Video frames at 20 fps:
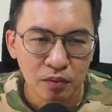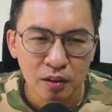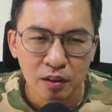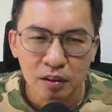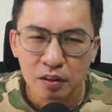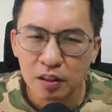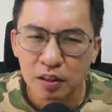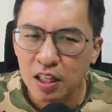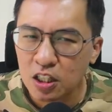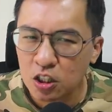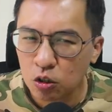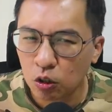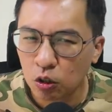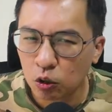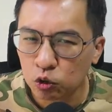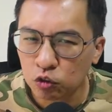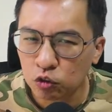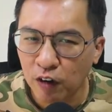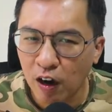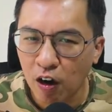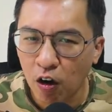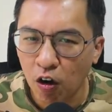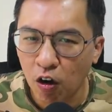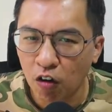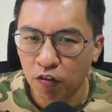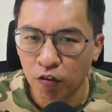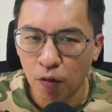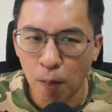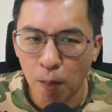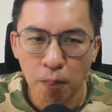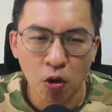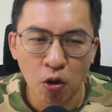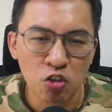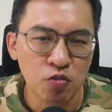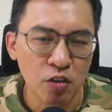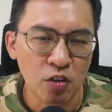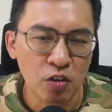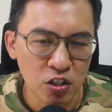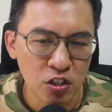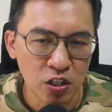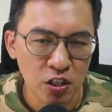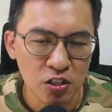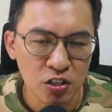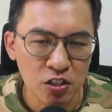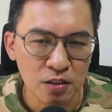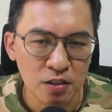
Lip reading: This is not too far off from Poiz Residences.